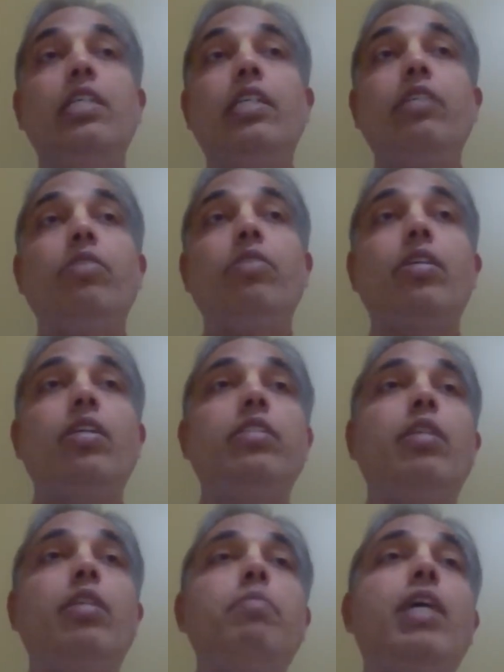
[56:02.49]
your
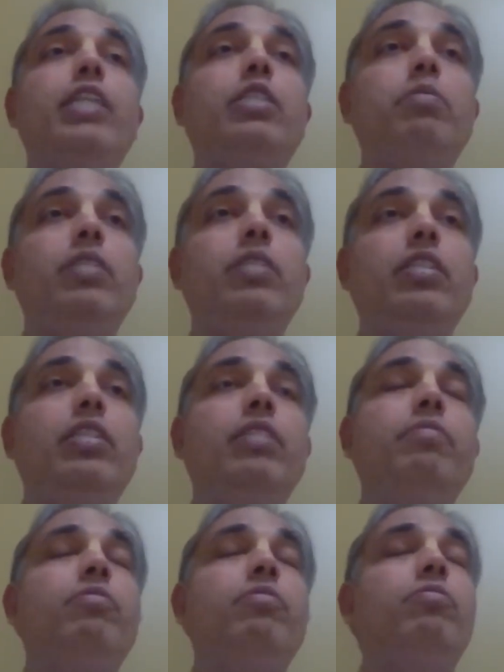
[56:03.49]
Janmashtami,